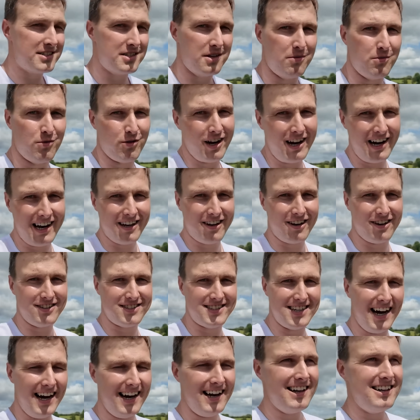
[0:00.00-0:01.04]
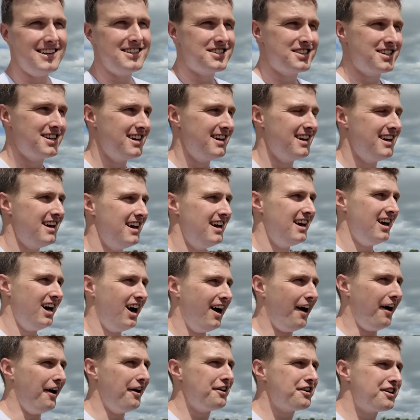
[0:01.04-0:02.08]
some really good silage.
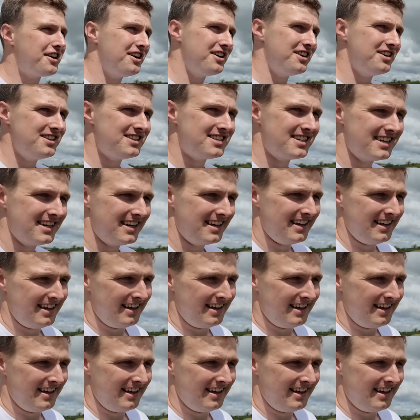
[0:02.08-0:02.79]
How good?